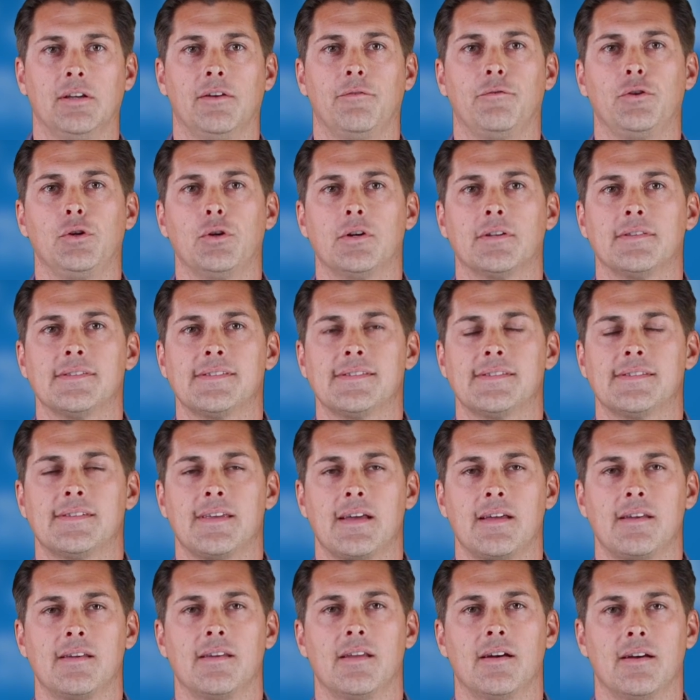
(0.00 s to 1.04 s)
If you can
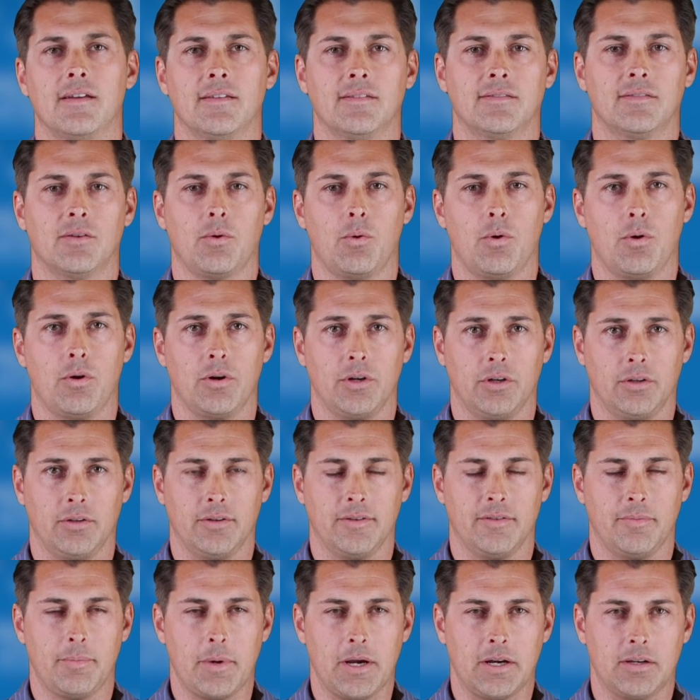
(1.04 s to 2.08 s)
send us or your
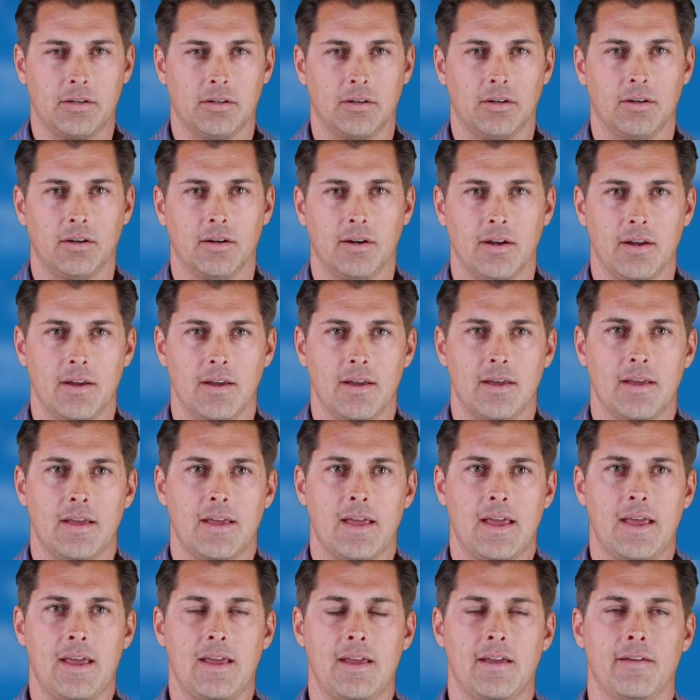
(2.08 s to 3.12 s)
inspector
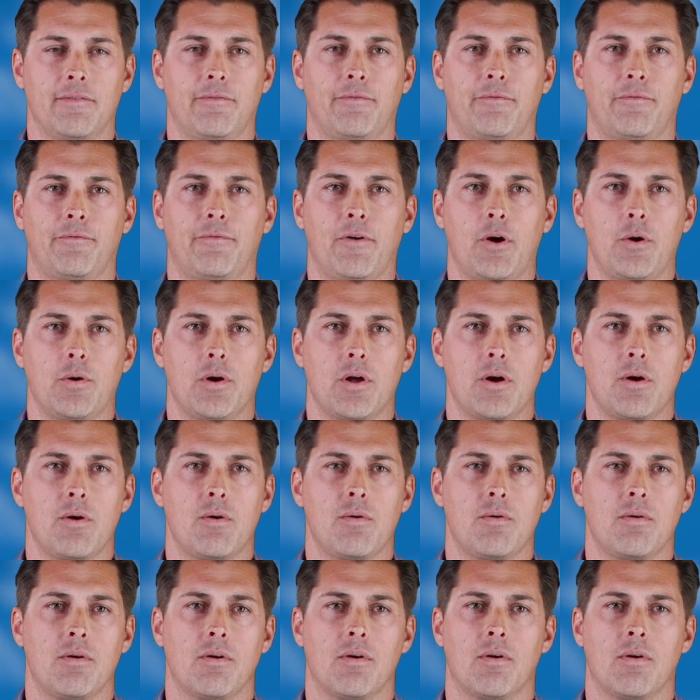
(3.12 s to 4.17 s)
a photo